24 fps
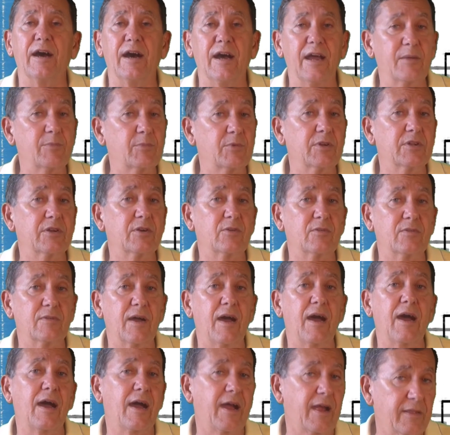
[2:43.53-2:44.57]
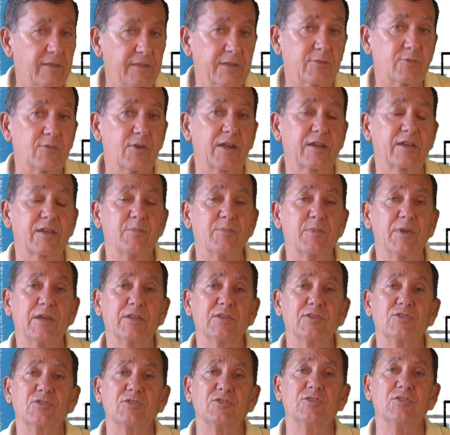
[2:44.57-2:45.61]
I'm going to highly
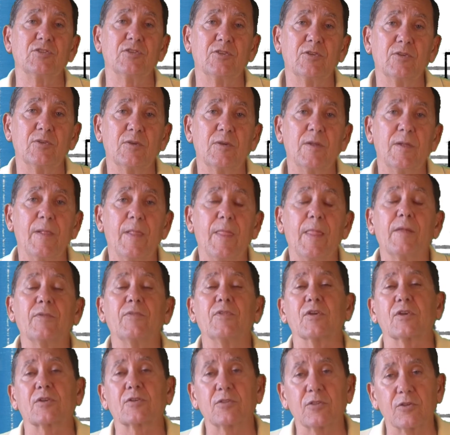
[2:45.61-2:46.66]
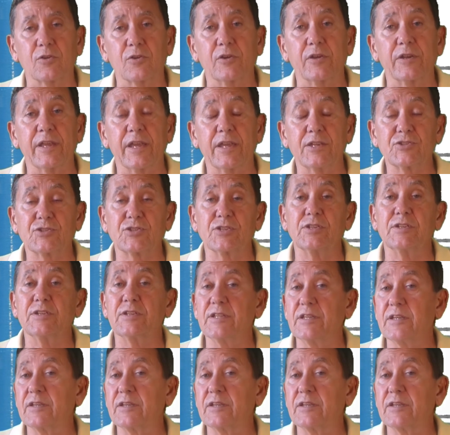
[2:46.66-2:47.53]
recommend to you the chlorination